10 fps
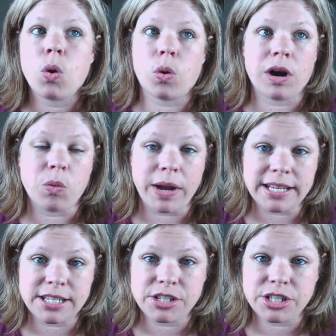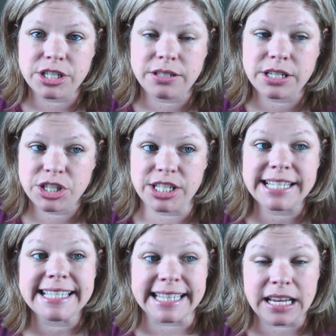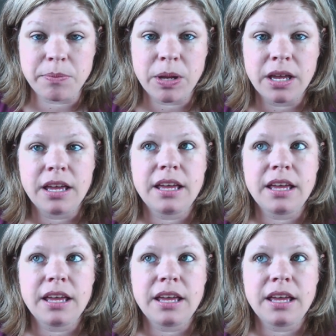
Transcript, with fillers: or I'll wait till, till she's asleep.